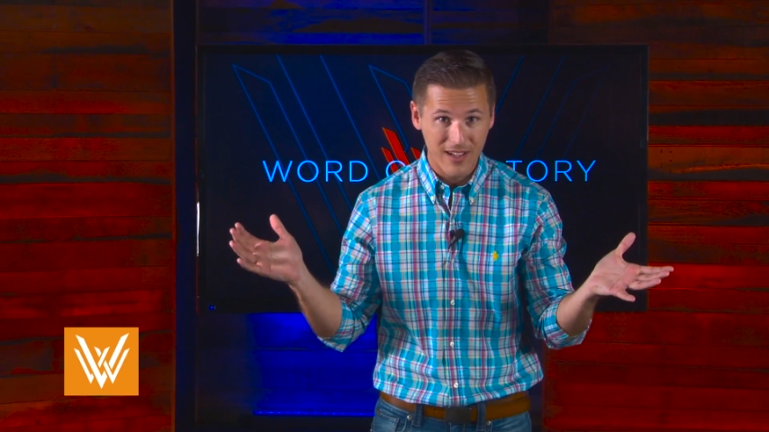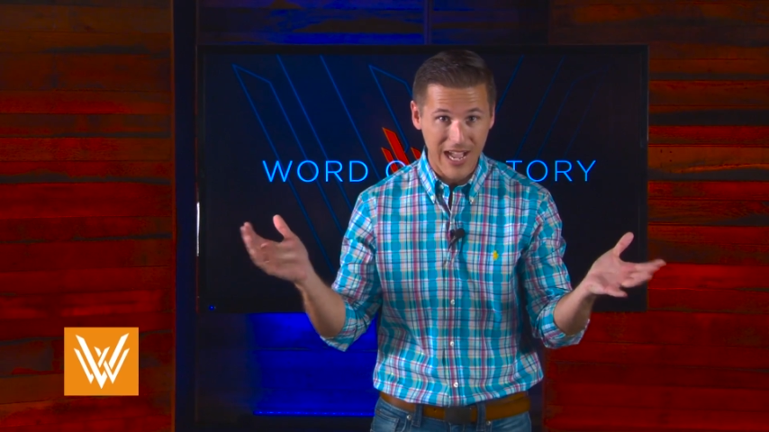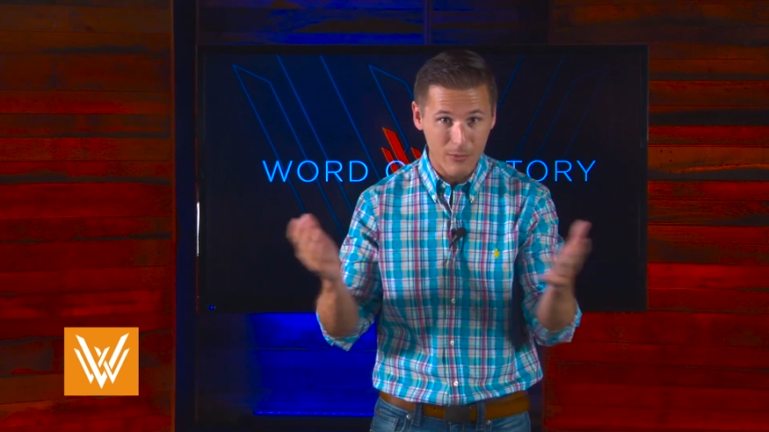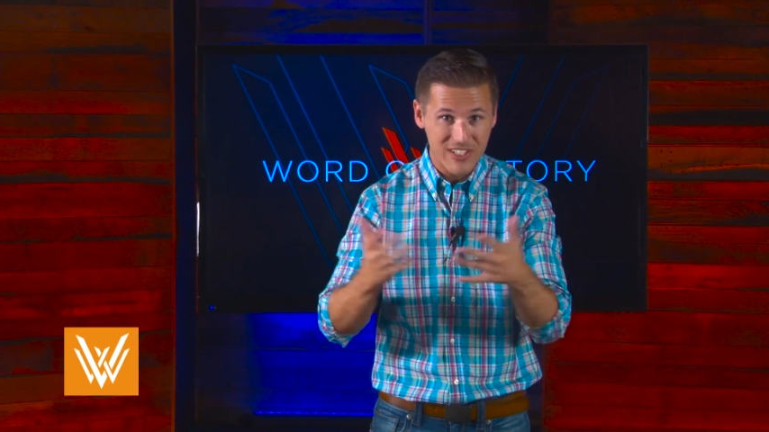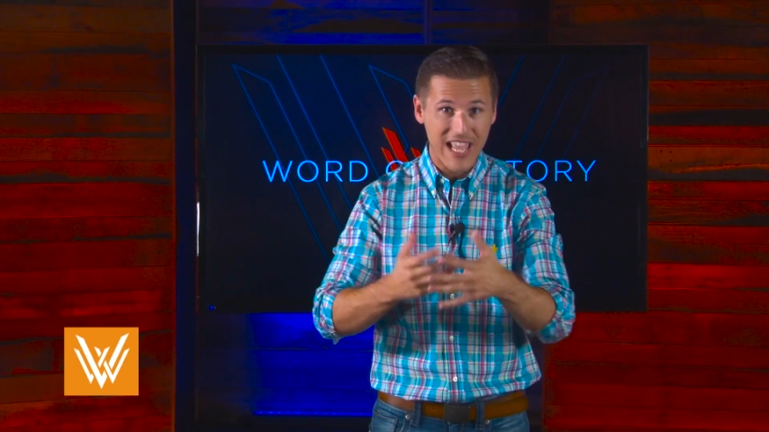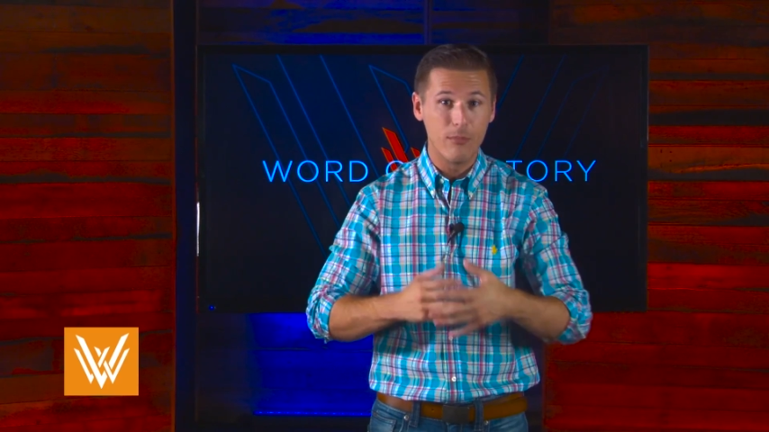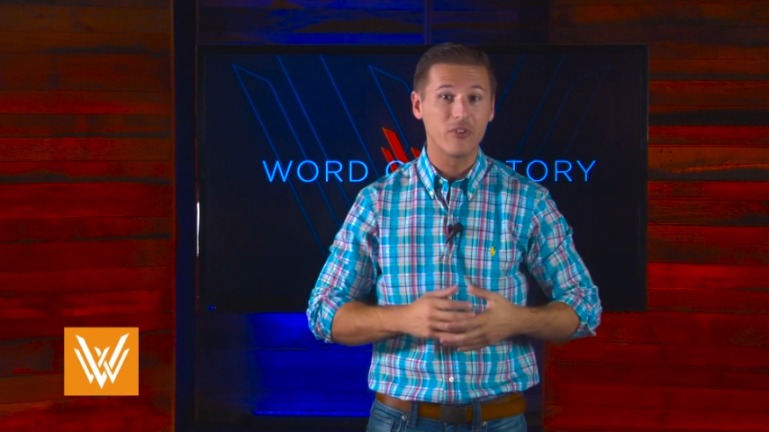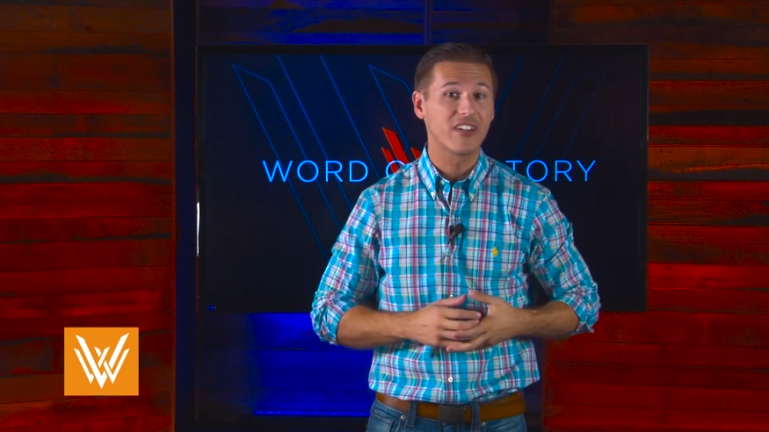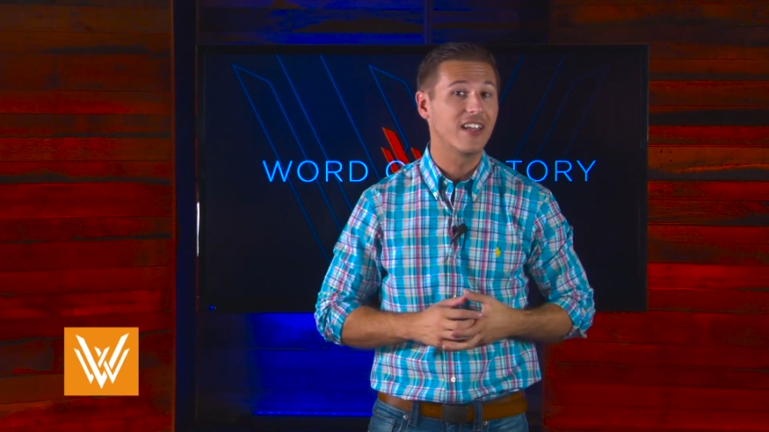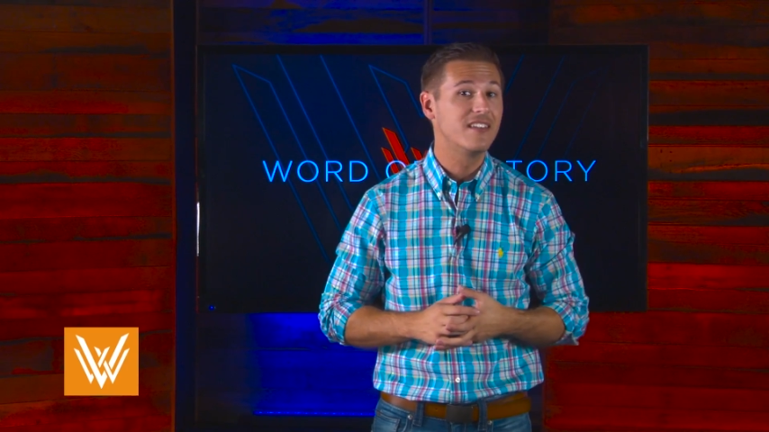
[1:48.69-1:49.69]
I was able
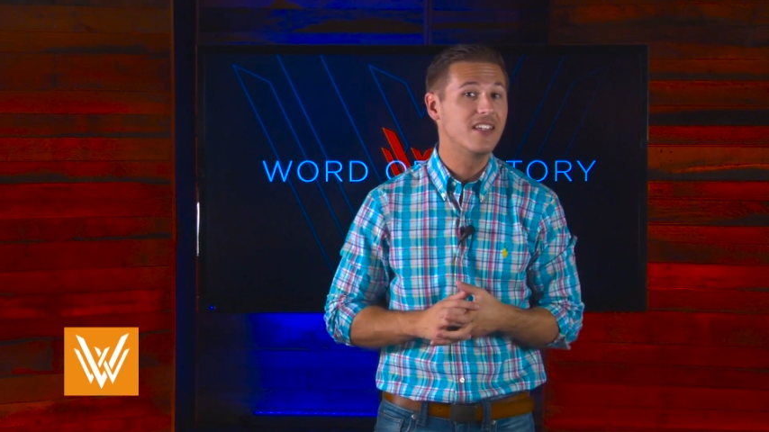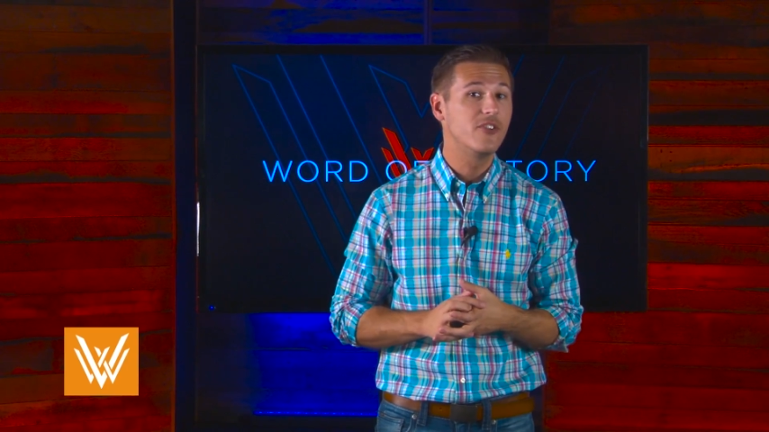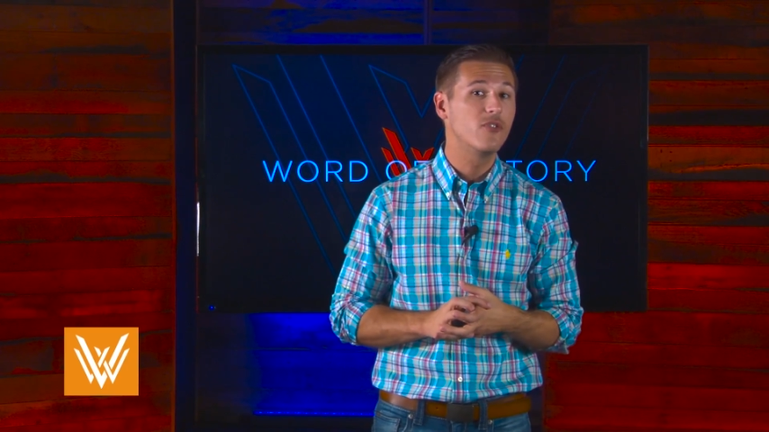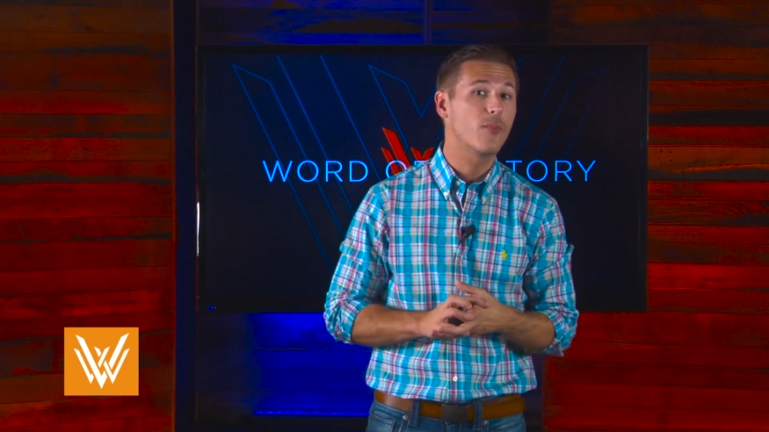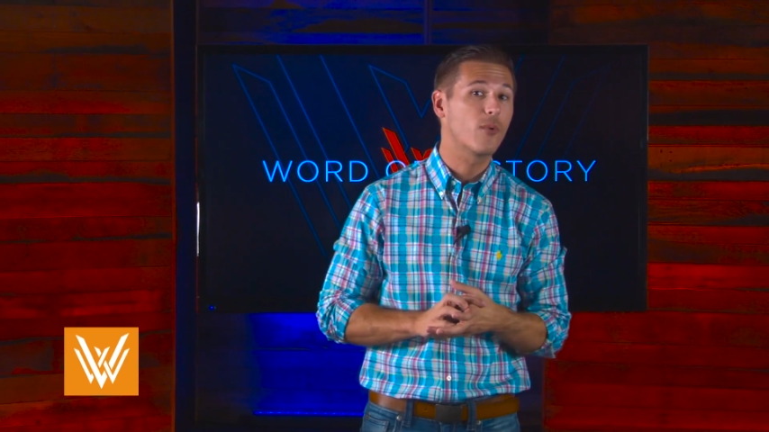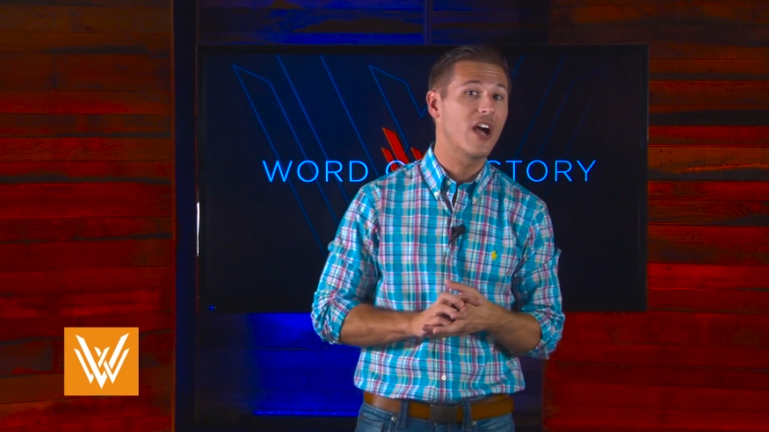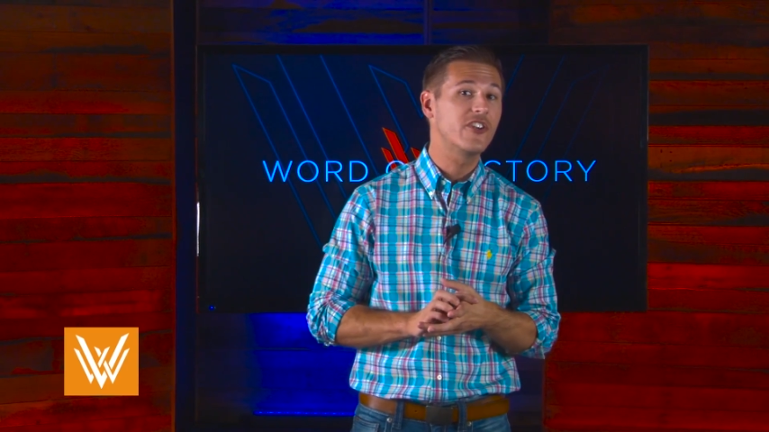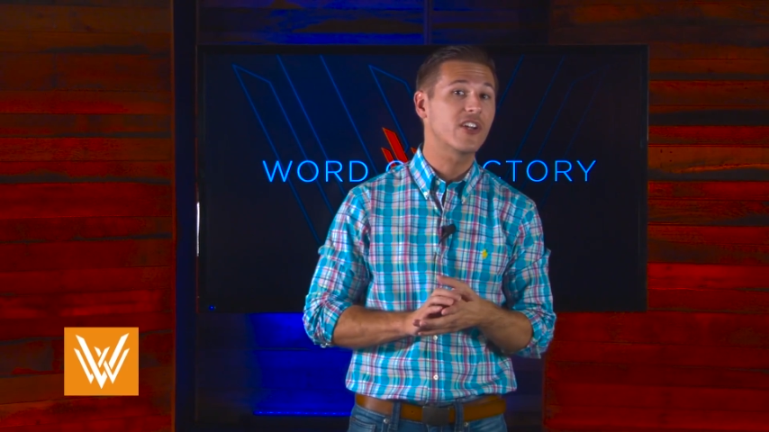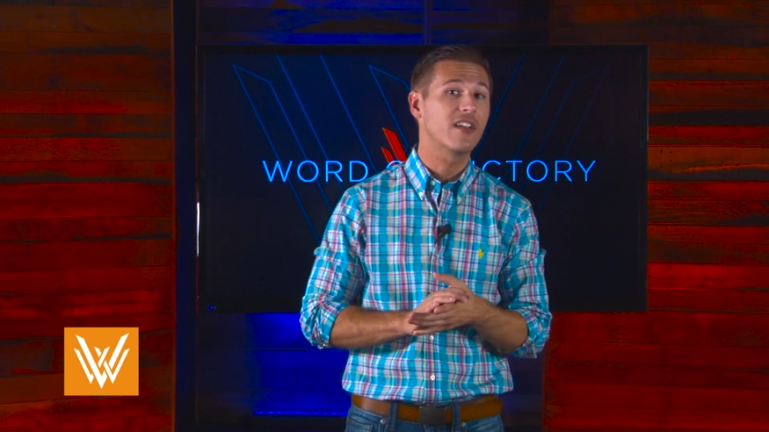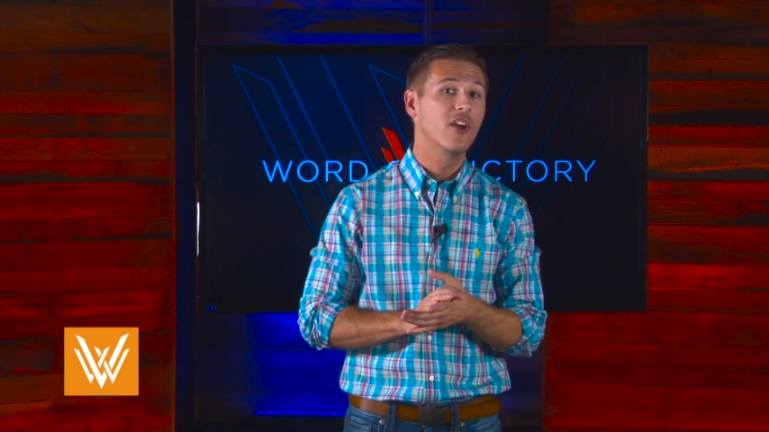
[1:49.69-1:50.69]
to continue the
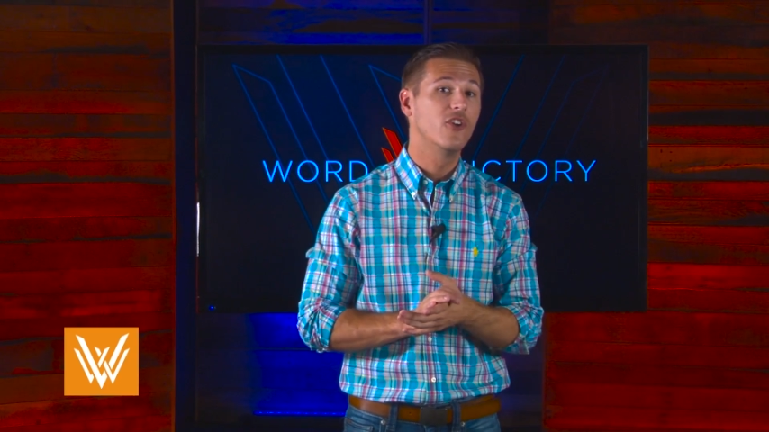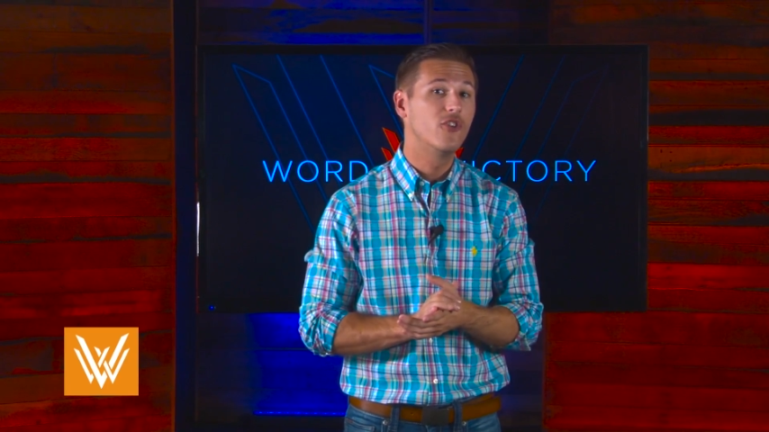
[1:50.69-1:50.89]
project